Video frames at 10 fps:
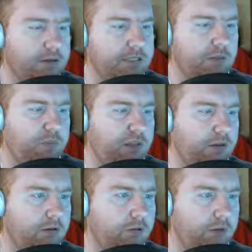the
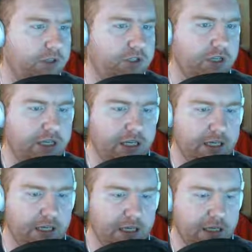CPU, which
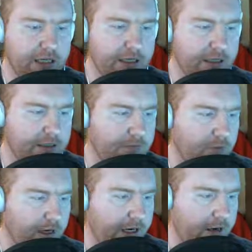is
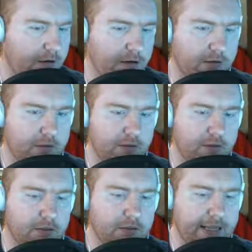where?
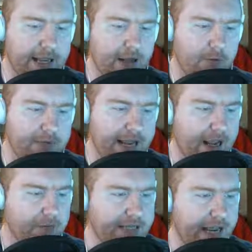Down,
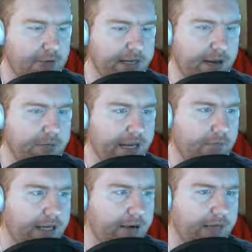down, down, down,
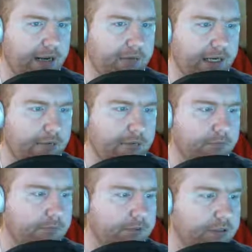down, down, down, down.
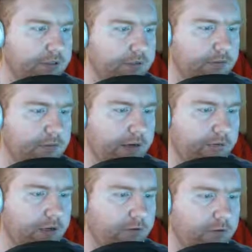
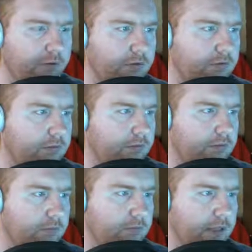Drive cover.
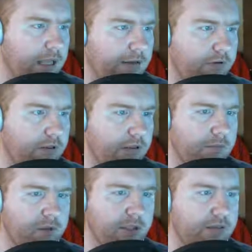
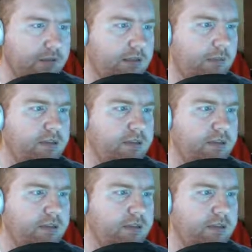Everything, please. Dummy